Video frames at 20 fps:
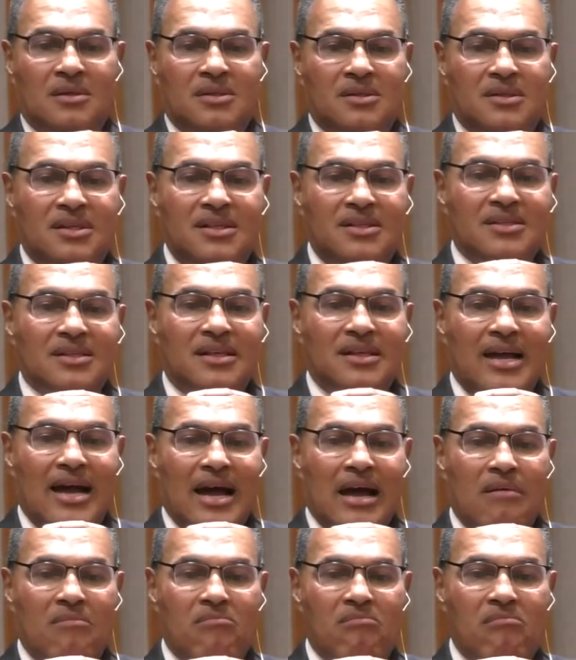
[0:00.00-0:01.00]
These are
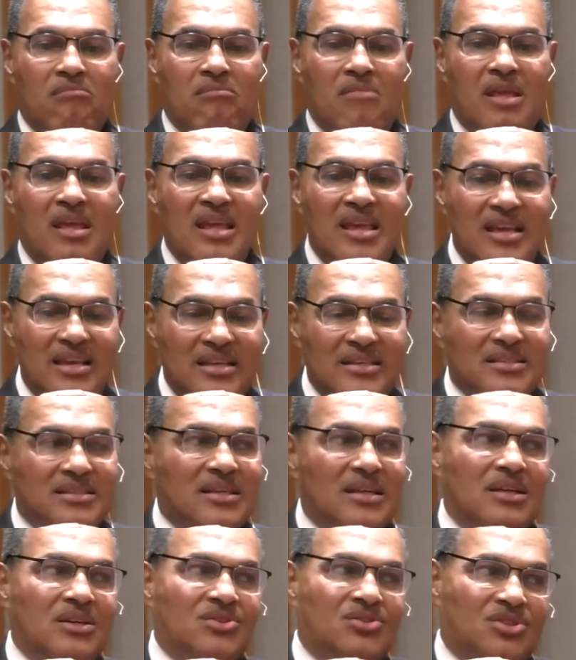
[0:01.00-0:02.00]
not
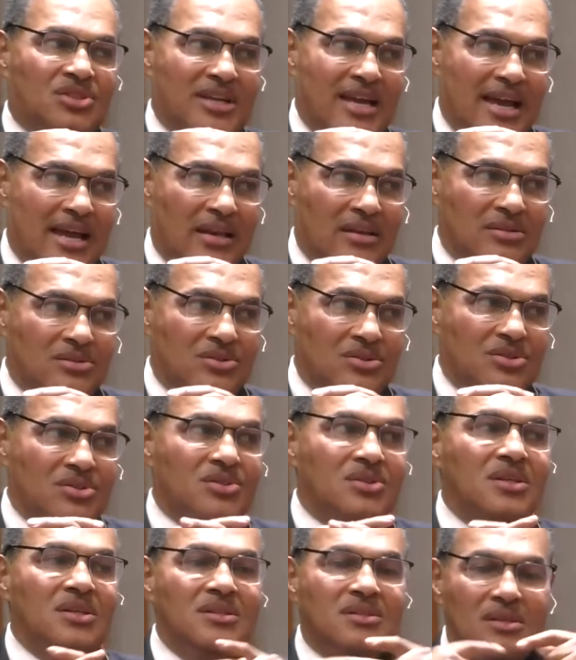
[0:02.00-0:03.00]
easy challenges.
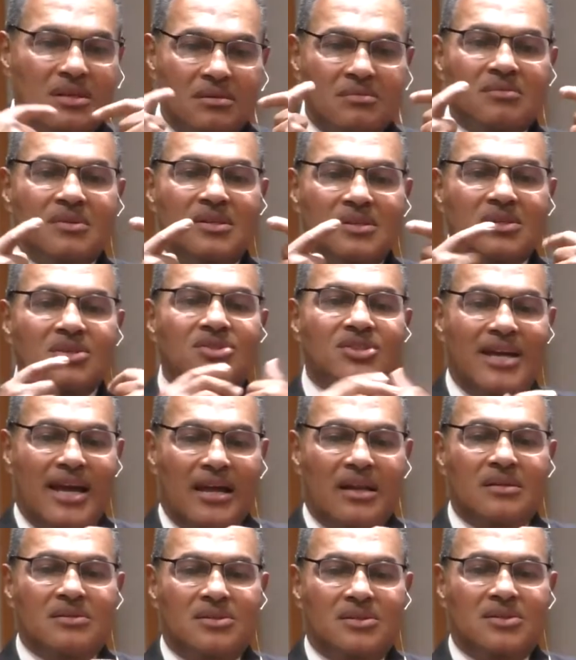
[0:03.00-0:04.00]
These are
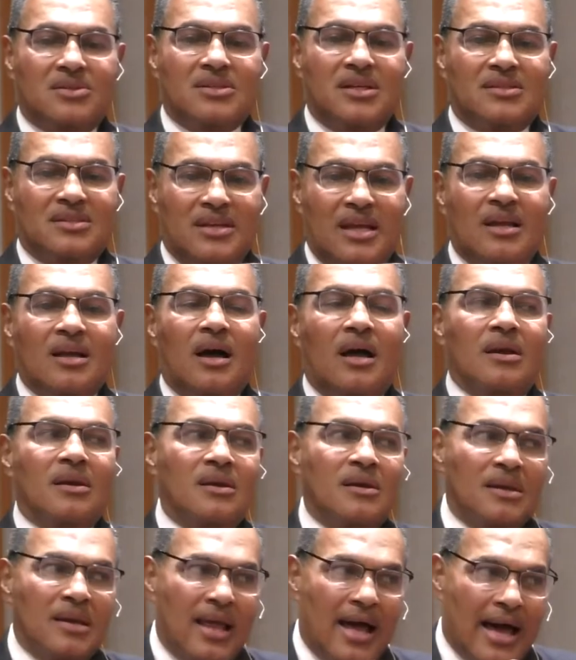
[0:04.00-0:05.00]
challenges that take a
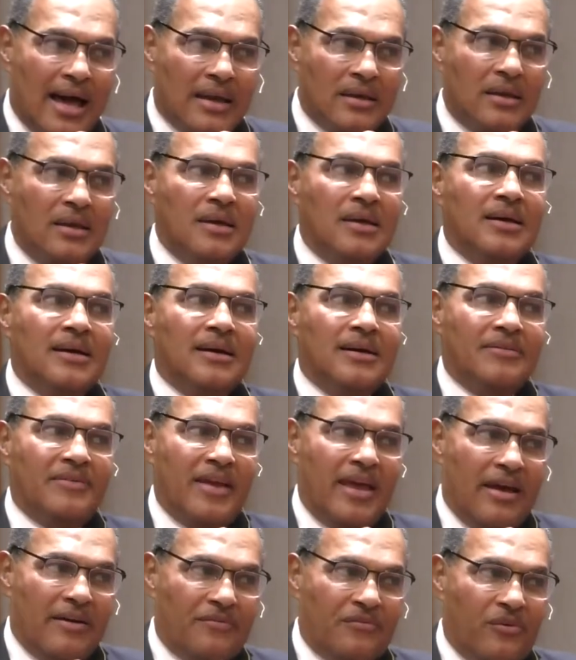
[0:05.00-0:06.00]
lot of
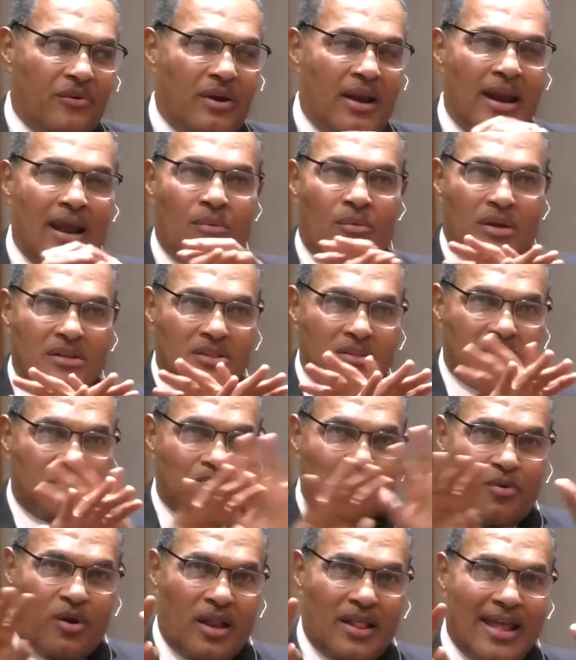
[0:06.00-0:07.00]
effort. And I want to just
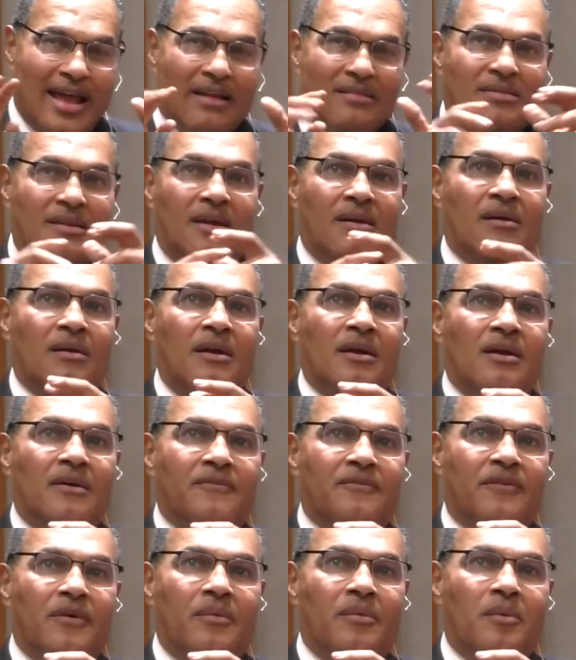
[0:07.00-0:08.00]
put it out there
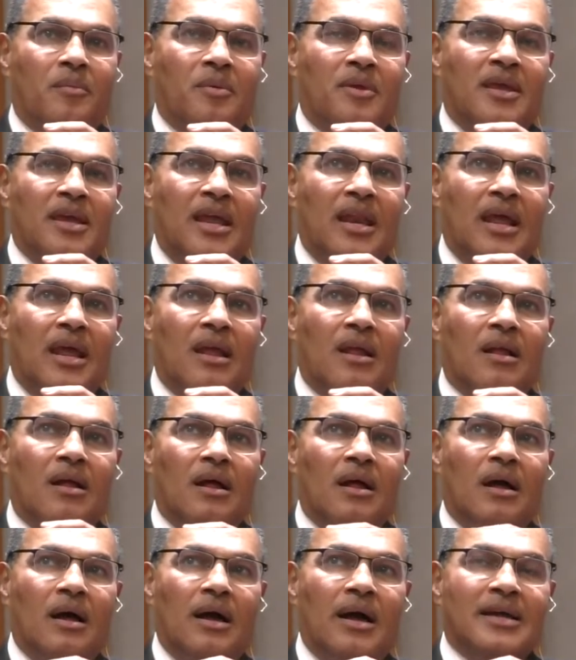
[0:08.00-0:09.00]
from the beginning.
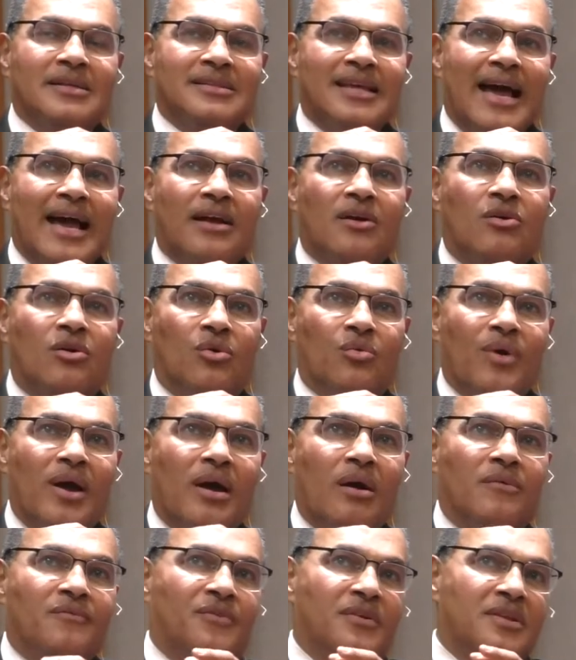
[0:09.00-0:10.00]
As I go
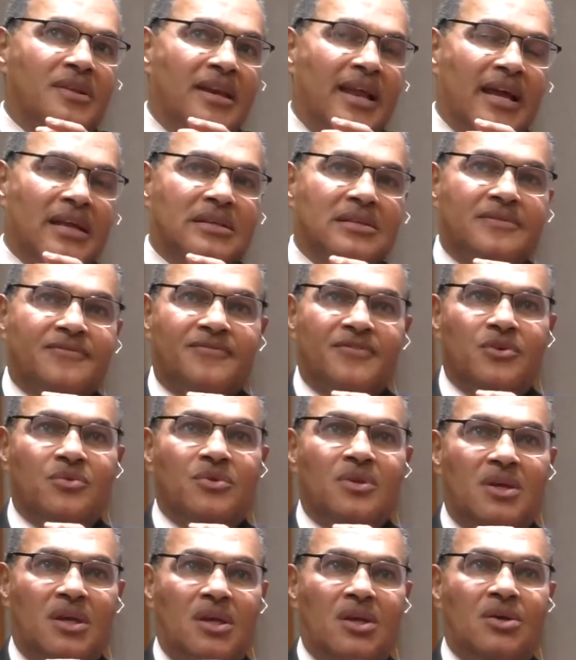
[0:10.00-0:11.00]
around for the next few
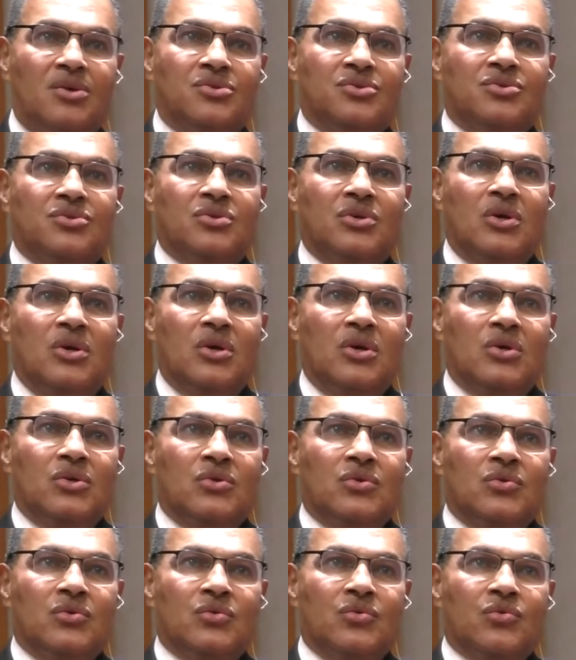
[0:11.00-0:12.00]
years
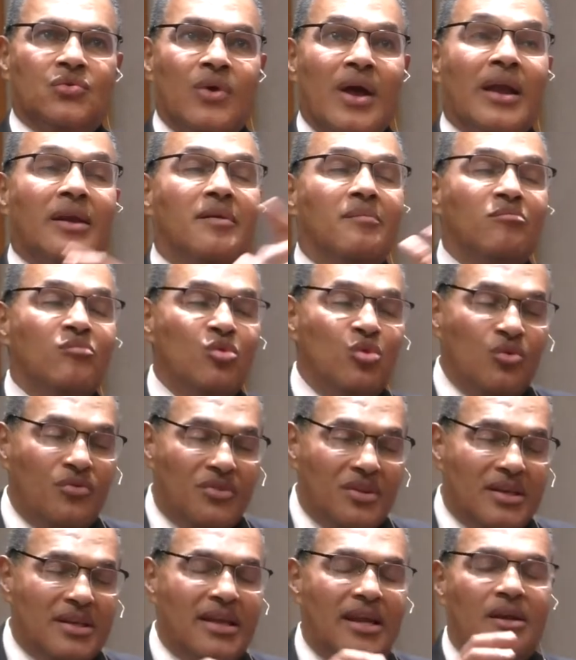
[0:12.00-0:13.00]
trying to move
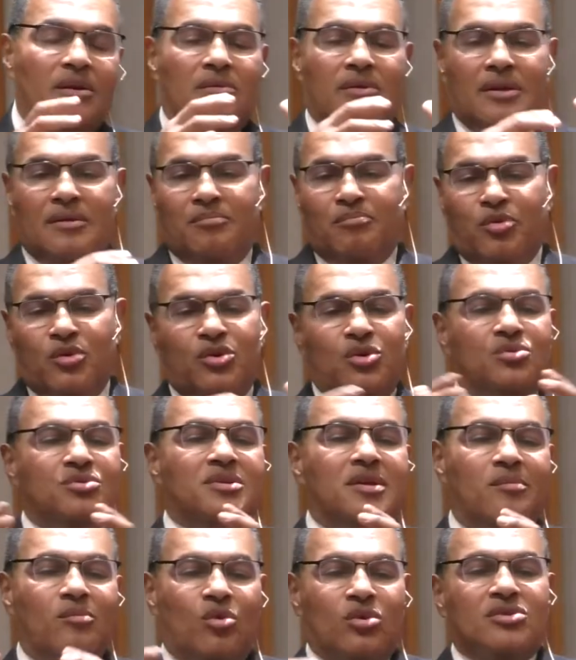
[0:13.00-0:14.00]
the needle in
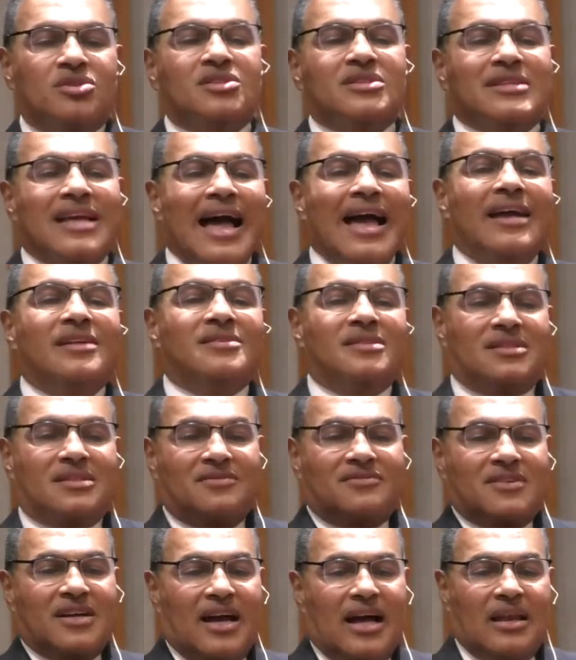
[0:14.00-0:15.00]
producing more scientists
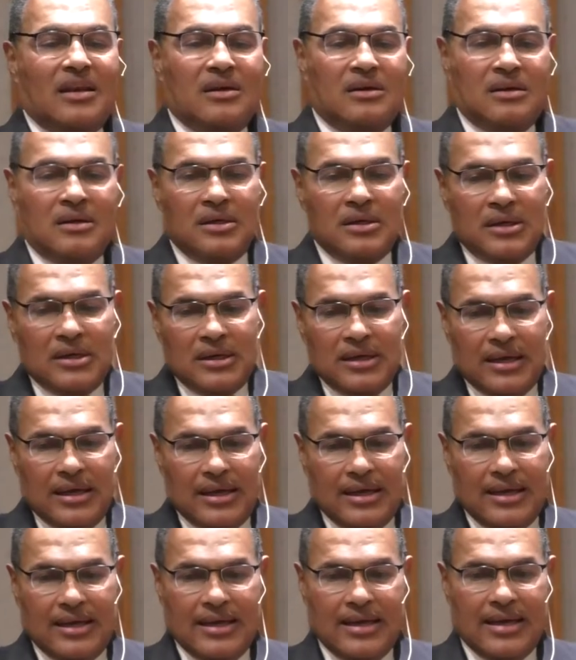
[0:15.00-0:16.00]
of color,
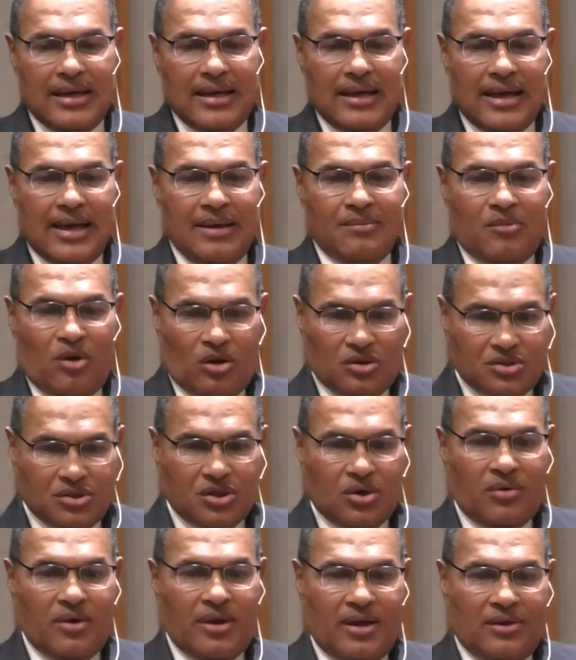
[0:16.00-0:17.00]
I'm
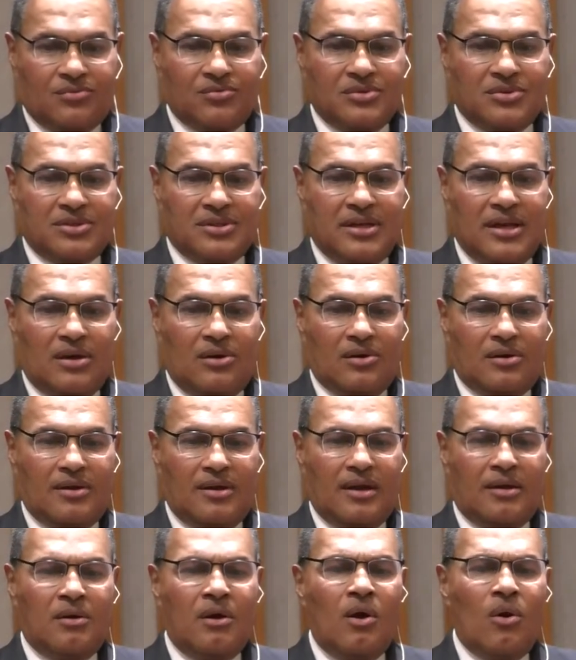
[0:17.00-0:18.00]
also interested in looking
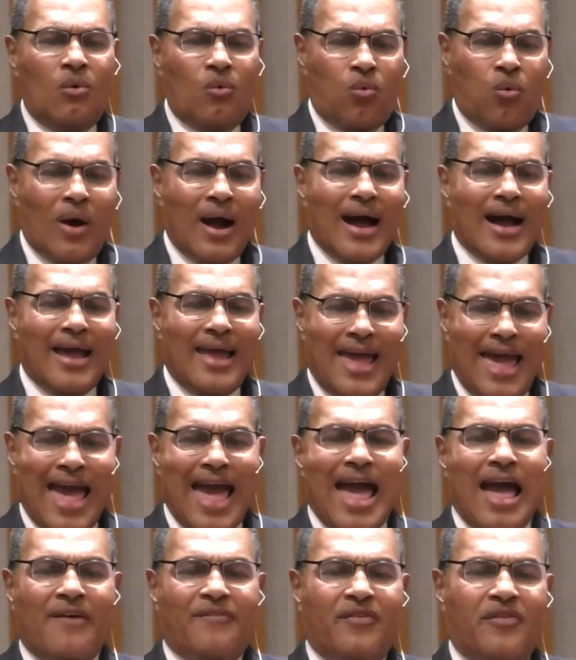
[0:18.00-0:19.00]
at why
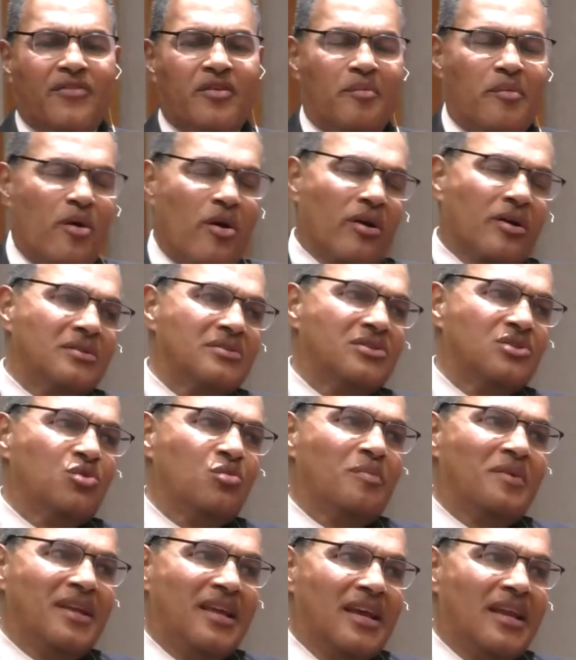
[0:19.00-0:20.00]
half of Americans who
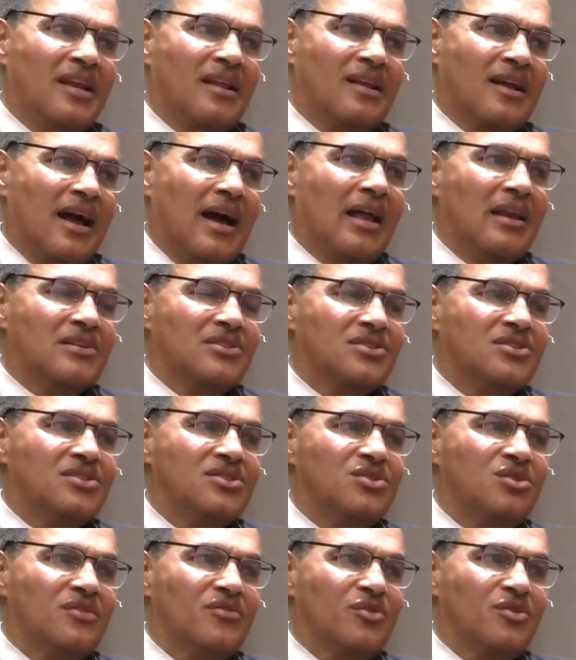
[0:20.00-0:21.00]
begin in colleges and
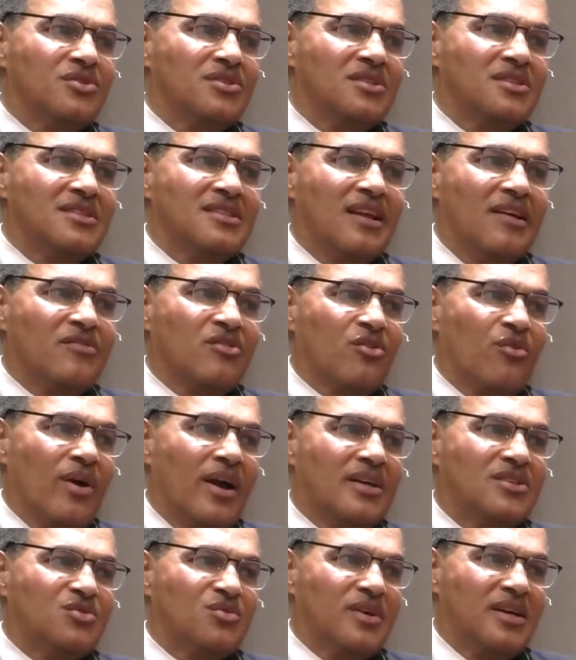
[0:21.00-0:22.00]
universities never
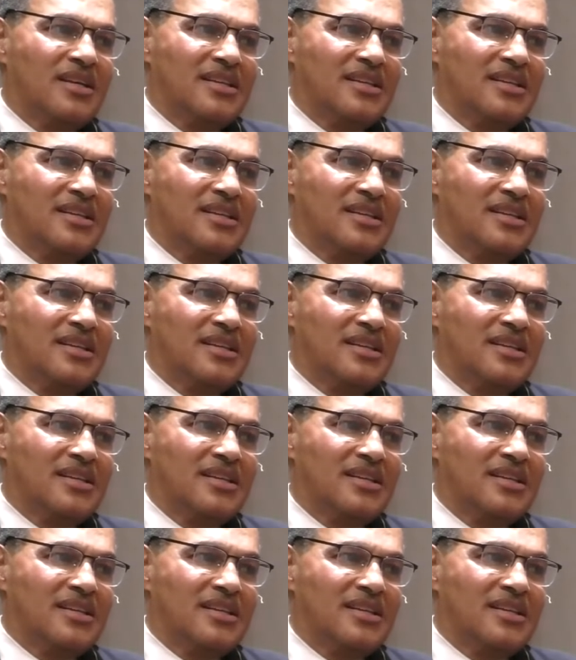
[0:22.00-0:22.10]
graduate.